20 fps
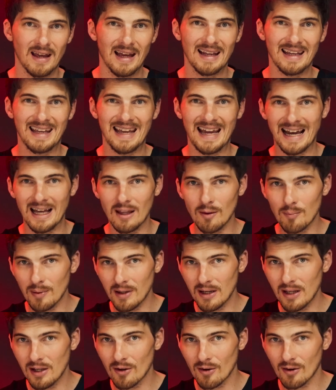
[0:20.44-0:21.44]
and
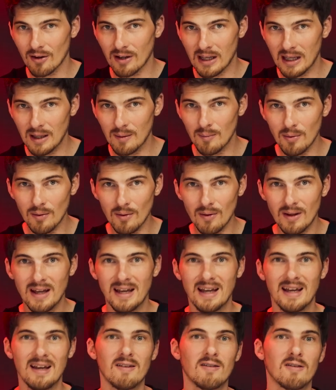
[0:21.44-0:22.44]
calibrating your gimbal
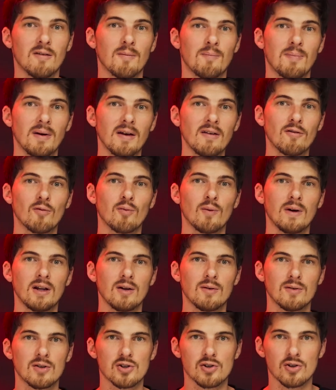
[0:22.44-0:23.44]
is the best way
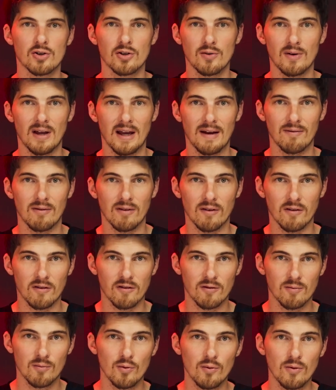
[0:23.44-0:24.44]
to ensure you have the
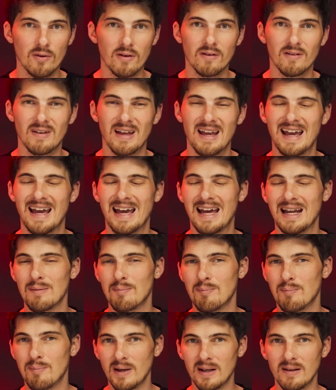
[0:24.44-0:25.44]
smoothest and
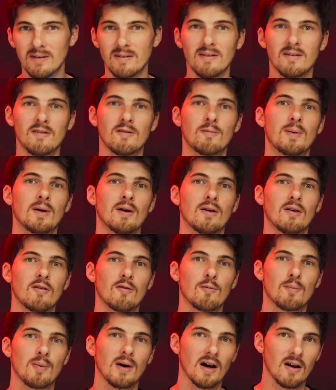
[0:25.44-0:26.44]
best
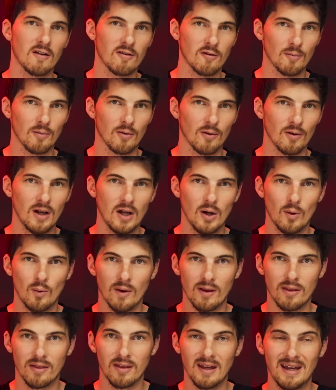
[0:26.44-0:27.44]
experience possible
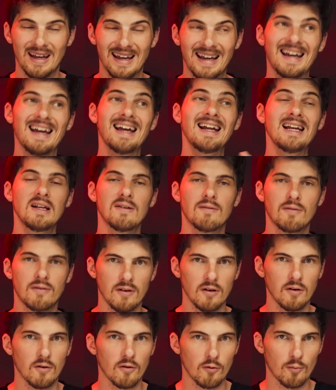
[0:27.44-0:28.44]
with any of
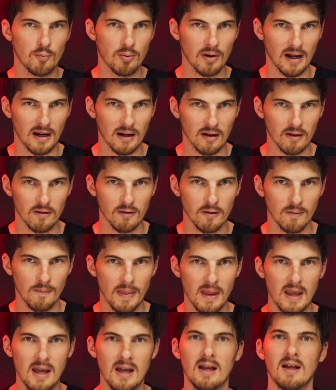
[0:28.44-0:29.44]
Zhiyun's products.
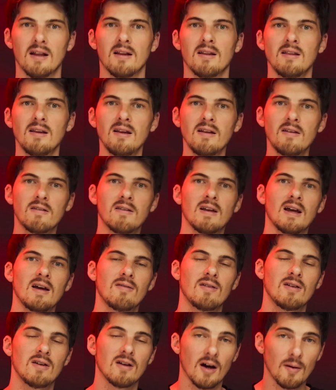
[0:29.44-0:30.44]
Let's dive
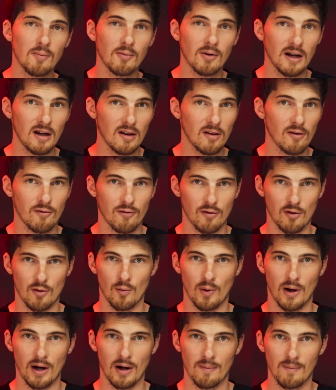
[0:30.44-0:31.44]
into upgrading the
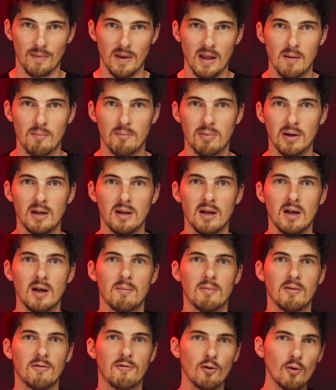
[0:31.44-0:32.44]
firmware.
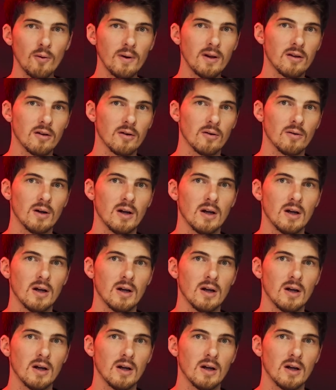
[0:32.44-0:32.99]
But before we do,